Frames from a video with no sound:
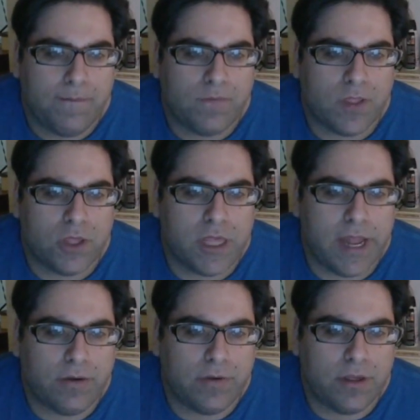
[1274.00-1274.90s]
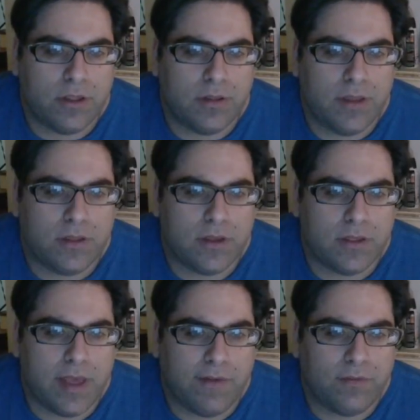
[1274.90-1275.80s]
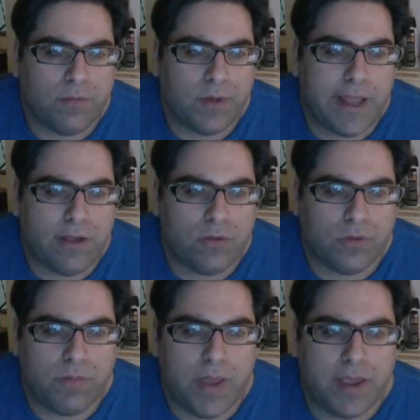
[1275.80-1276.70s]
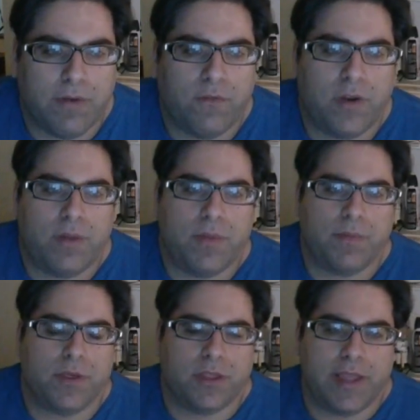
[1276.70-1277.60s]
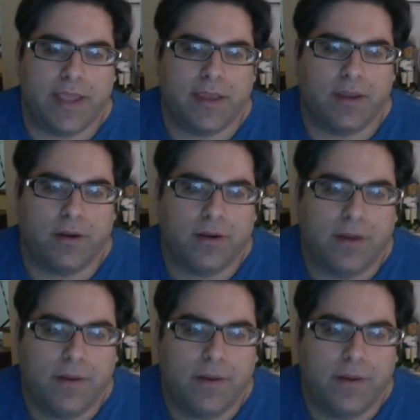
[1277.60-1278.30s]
The Sandinistas have the potential to make a very big mistake here.